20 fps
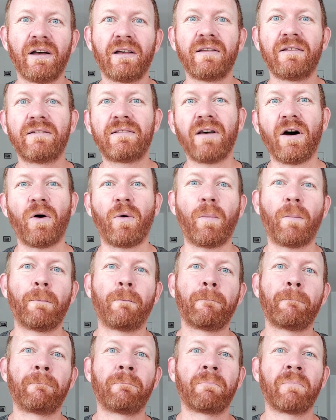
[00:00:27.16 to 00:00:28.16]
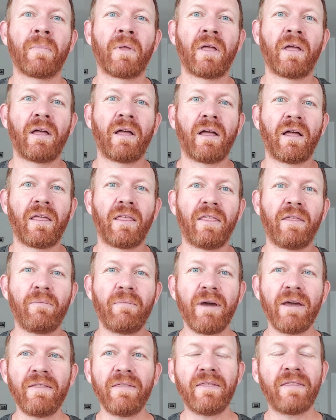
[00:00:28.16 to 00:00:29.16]
So, the
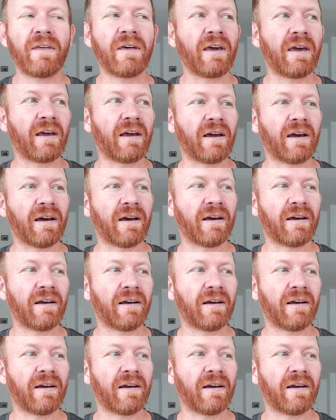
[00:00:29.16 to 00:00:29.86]
main thing